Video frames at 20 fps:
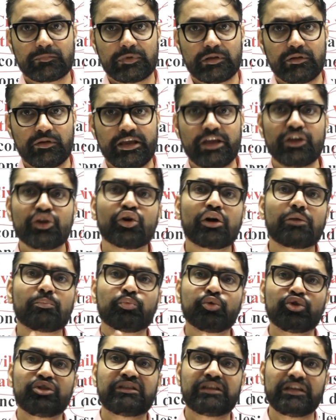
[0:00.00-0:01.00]
Okay, your
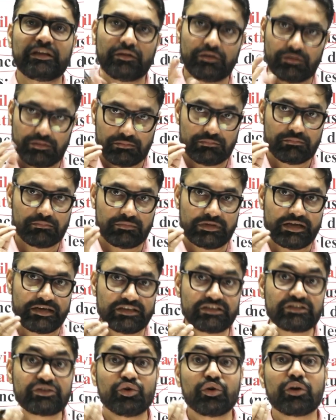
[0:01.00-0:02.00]
buddhi, that
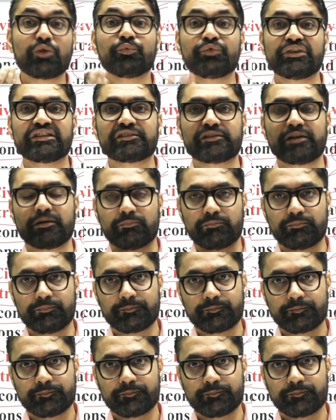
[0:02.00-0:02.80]
is your wisdom.